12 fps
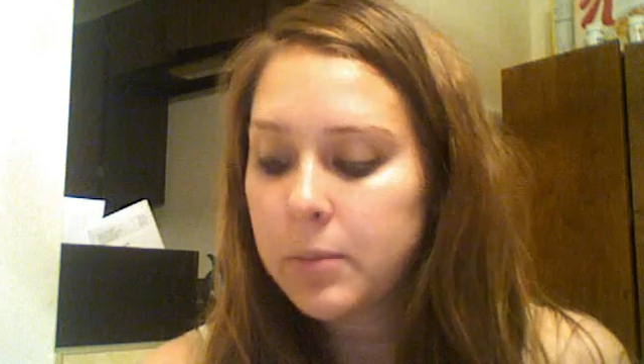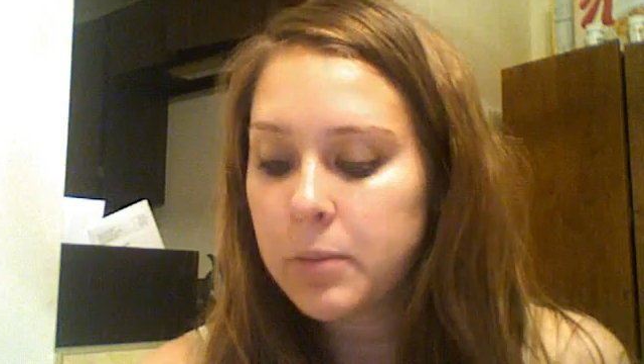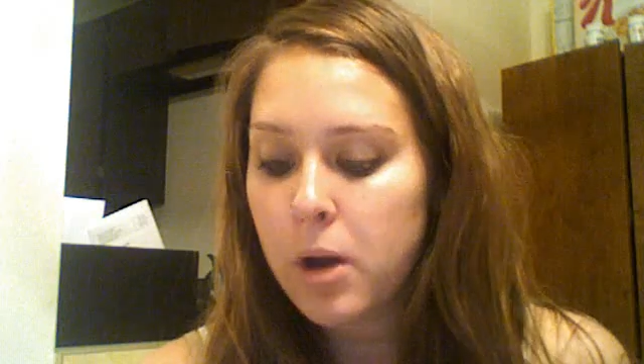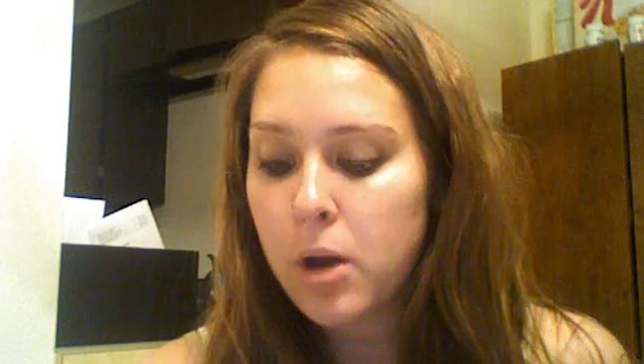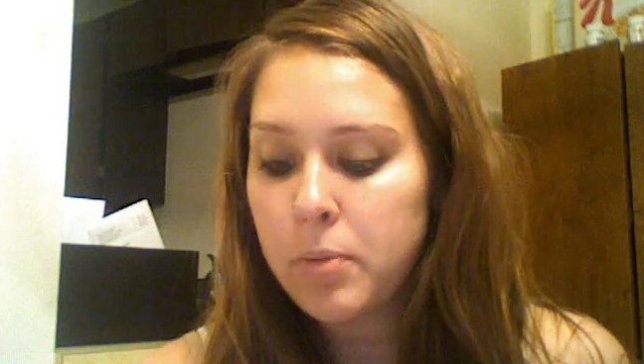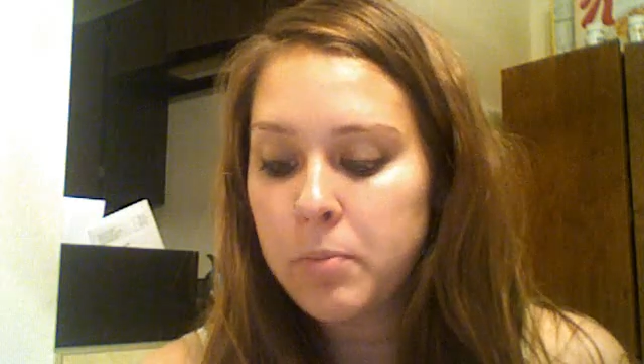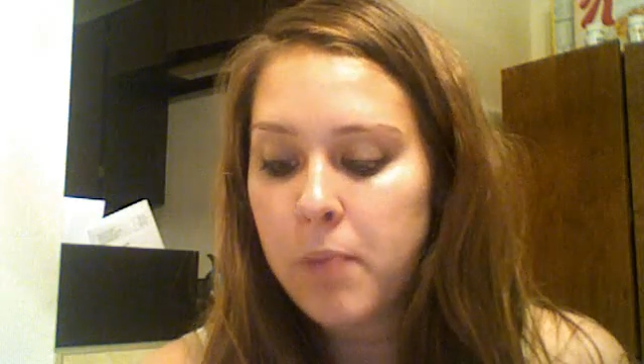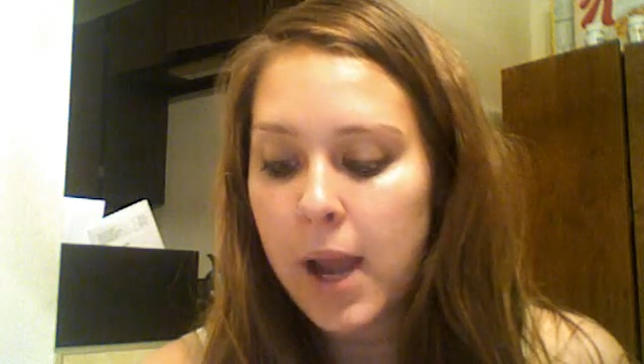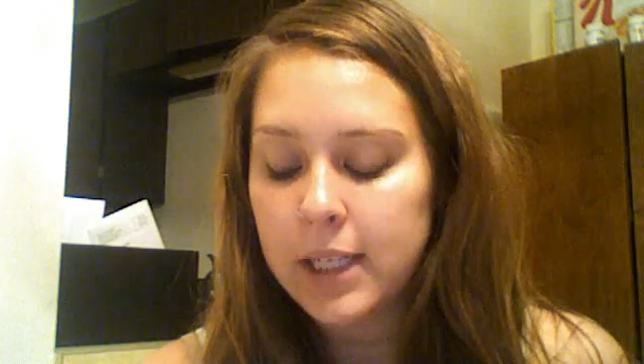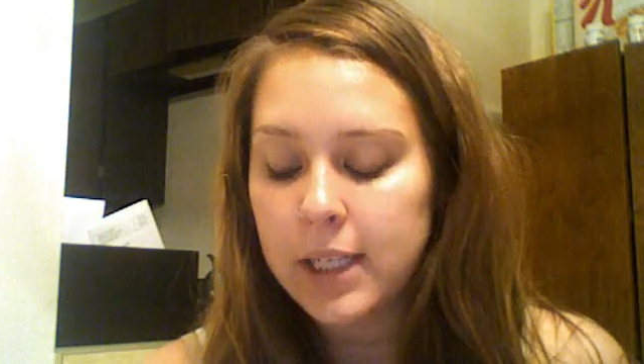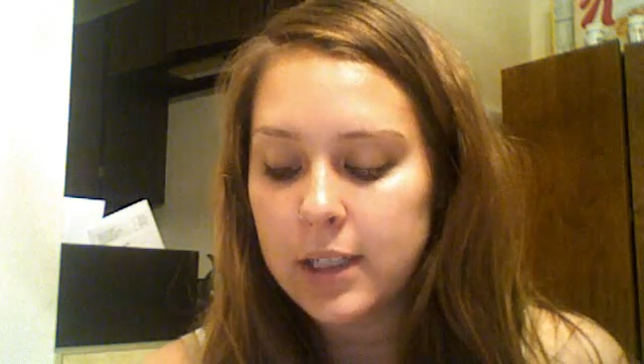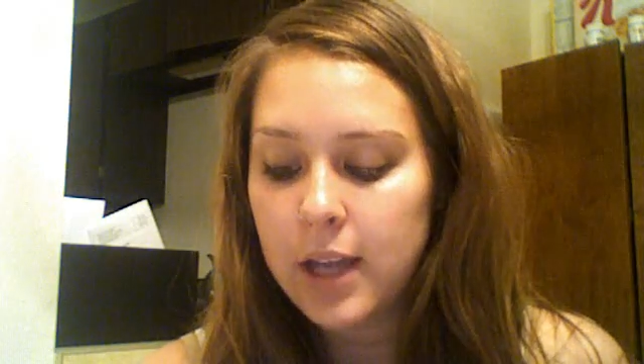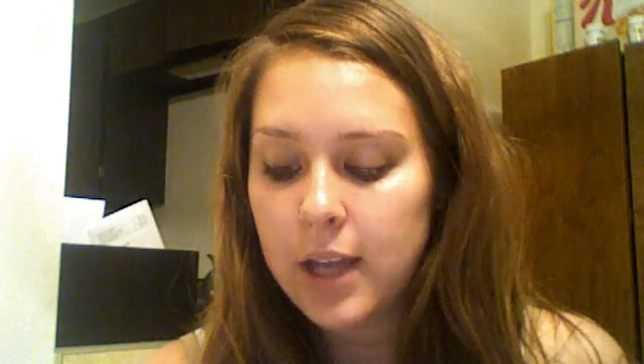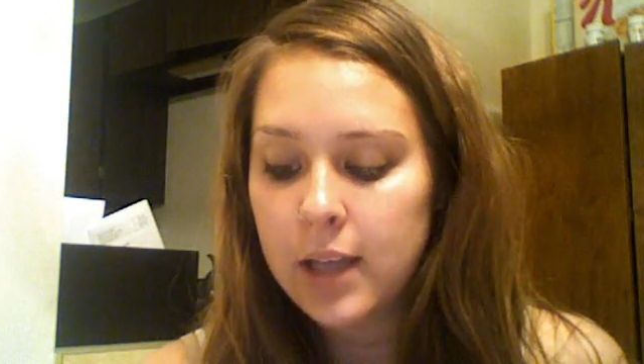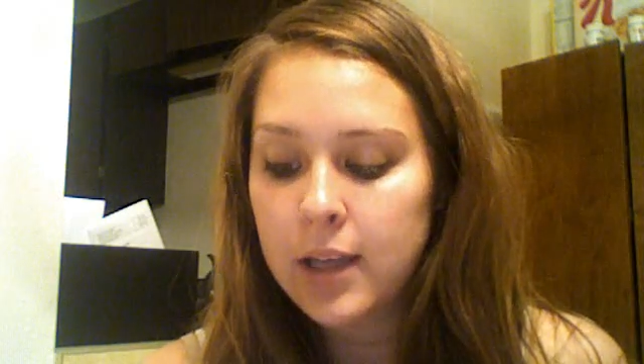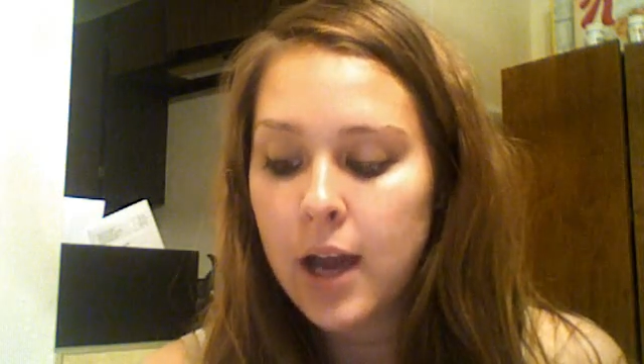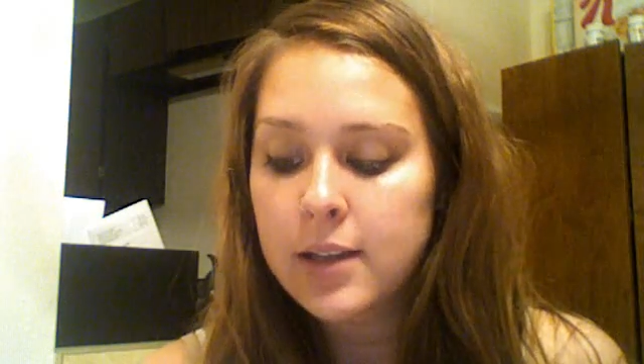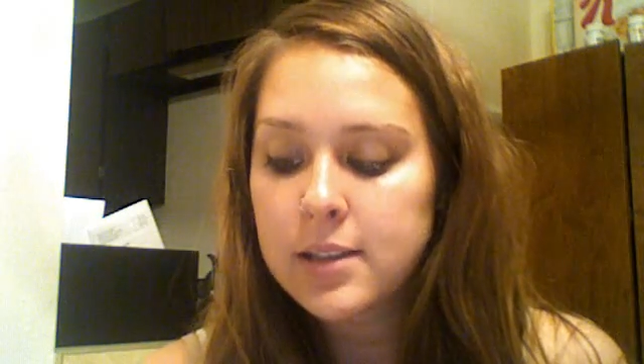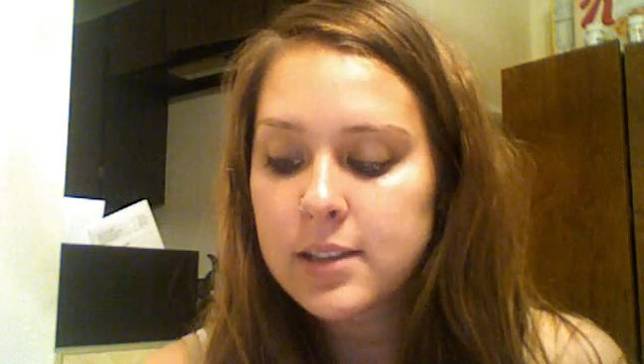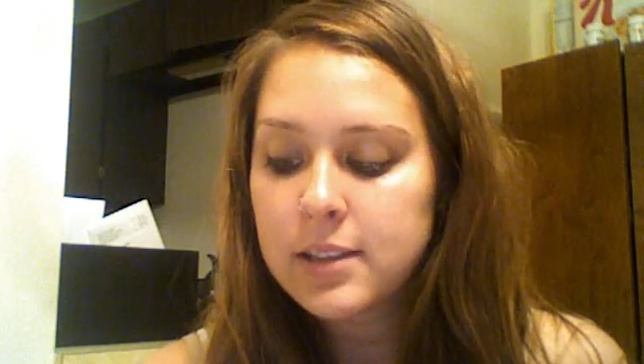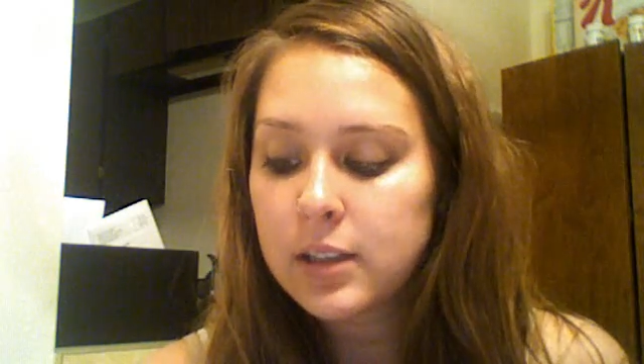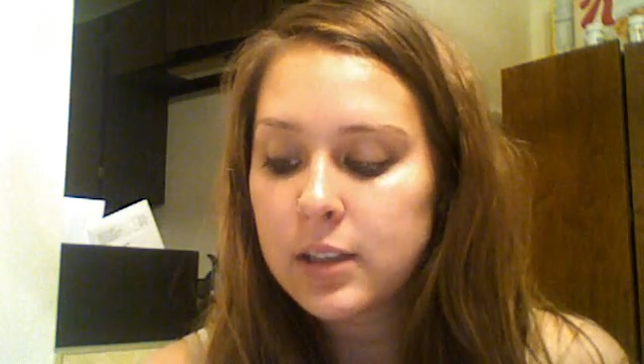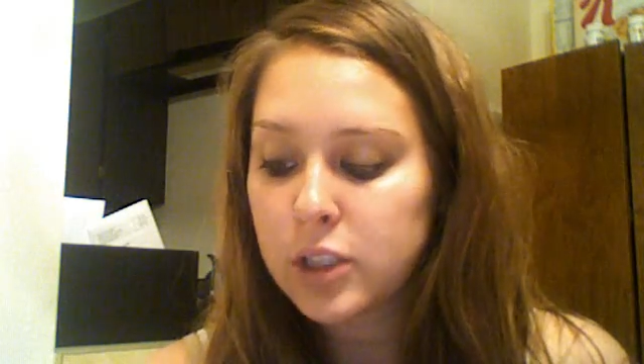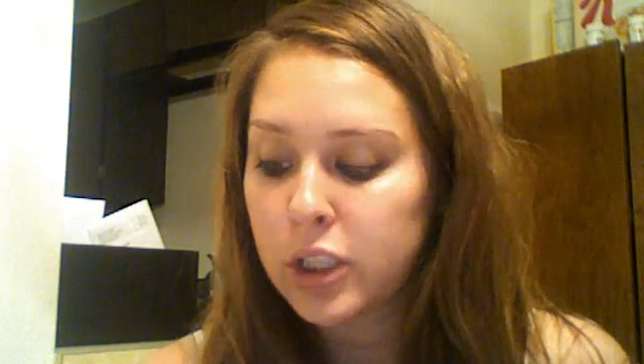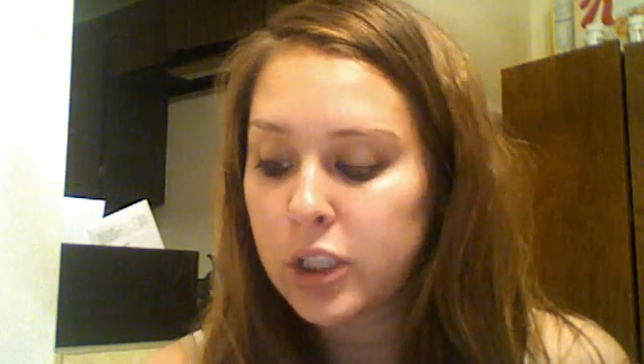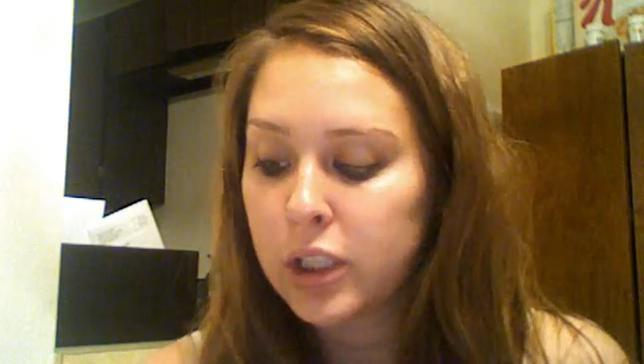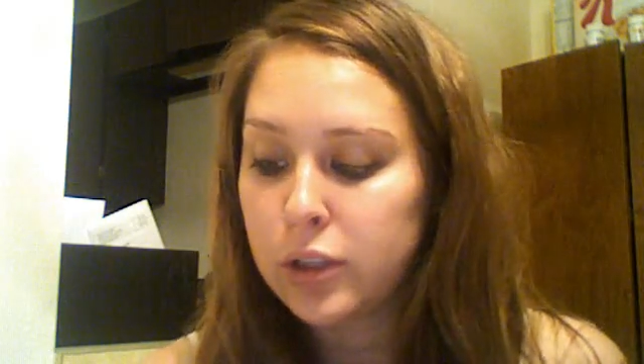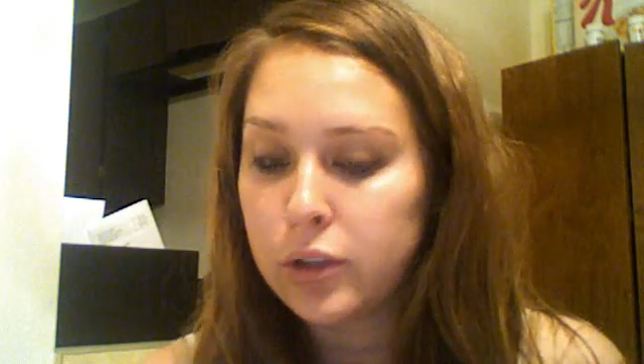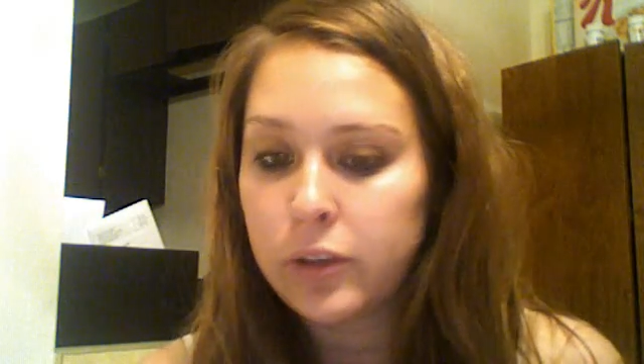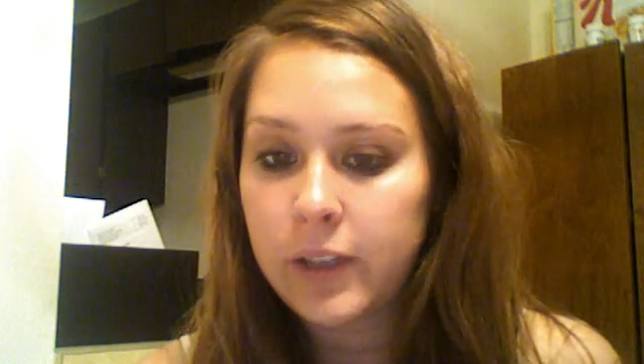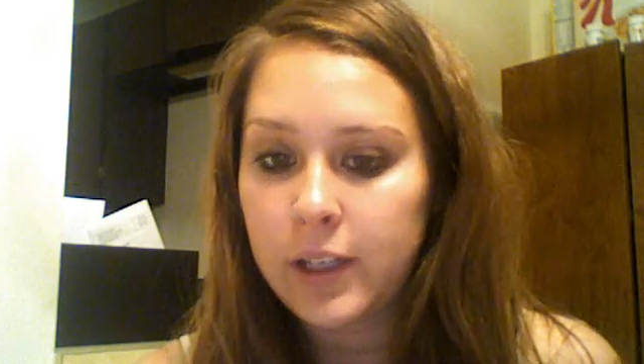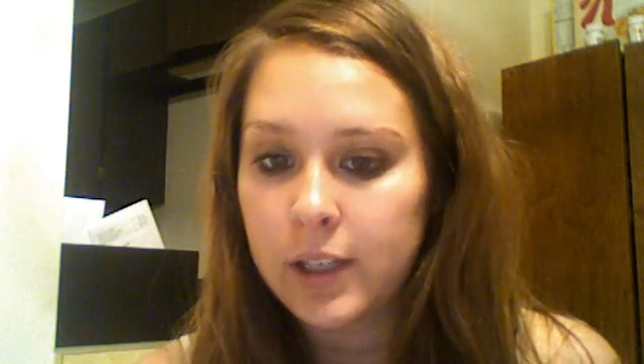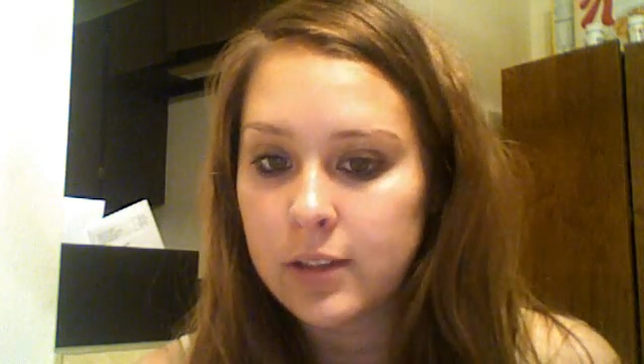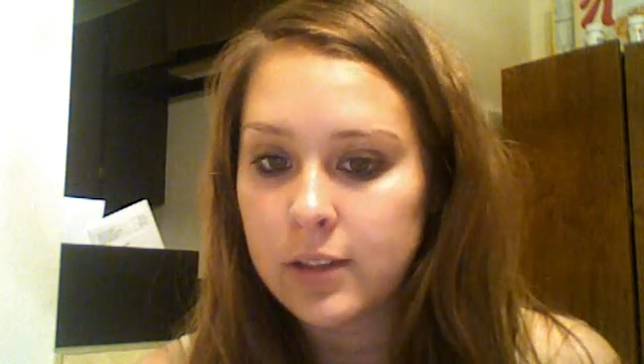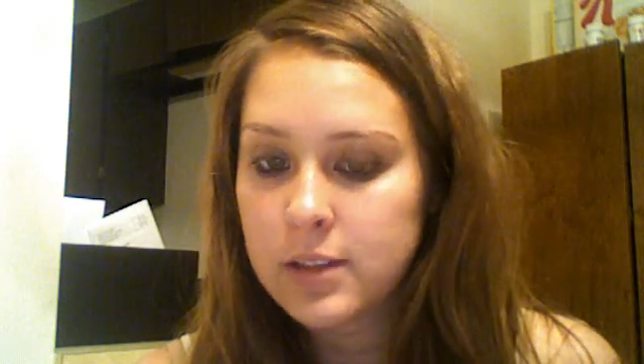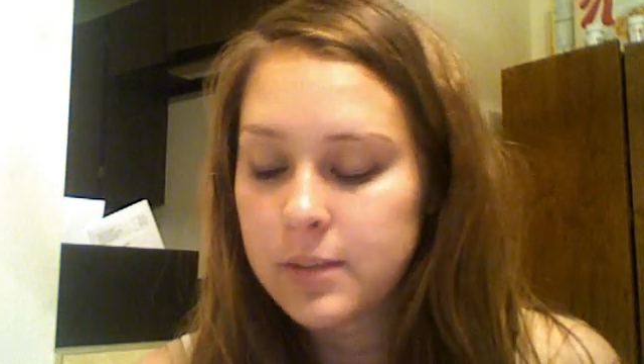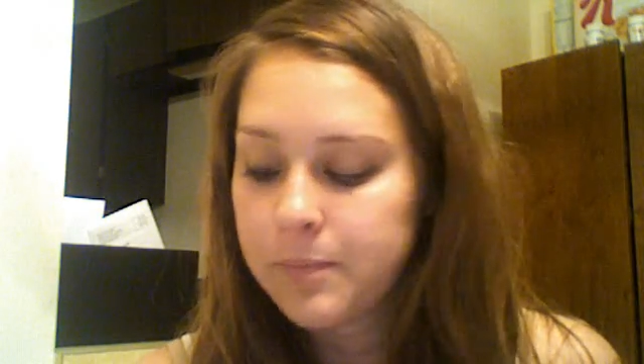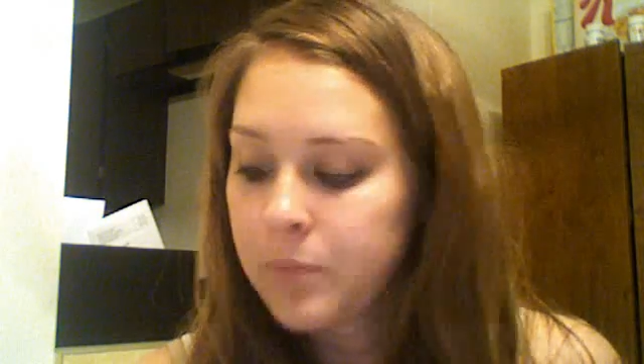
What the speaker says: them open minded and constantly learning new things